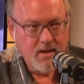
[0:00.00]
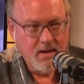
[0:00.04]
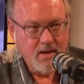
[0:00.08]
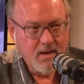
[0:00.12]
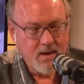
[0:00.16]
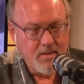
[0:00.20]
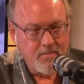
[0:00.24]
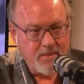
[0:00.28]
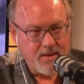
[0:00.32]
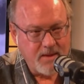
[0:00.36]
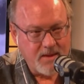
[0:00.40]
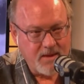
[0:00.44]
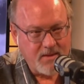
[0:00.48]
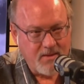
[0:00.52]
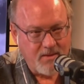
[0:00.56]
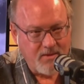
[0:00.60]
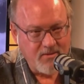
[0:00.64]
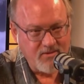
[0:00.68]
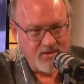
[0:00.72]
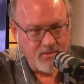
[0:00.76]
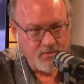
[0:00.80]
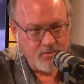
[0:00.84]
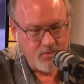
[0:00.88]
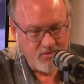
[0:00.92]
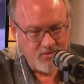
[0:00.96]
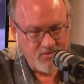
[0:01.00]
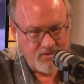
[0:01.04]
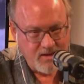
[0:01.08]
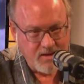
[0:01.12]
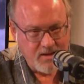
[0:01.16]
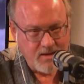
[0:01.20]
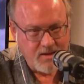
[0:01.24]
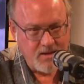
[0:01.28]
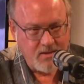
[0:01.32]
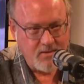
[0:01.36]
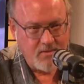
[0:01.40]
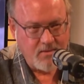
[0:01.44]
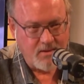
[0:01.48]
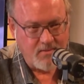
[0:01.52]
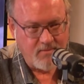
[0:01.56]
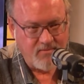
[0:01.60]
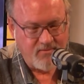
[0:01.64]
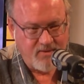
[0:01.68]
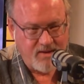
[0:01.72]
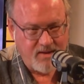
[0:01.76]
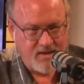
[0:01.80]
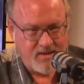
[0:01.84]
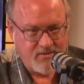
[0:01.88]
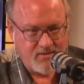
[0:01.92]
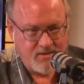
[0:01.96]
because it was the year of
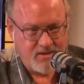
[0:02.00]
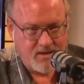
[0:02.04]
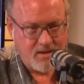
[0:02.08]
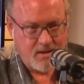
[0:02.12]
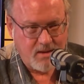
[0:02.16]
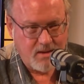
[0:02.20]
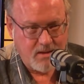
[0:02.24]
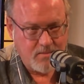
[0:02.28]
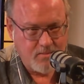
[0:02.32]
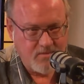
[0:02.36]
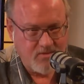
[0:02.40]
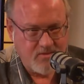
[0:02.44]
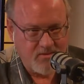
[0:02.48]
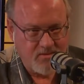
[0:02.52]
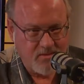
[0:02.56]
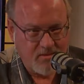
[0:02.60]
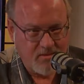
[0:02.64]
Fast Times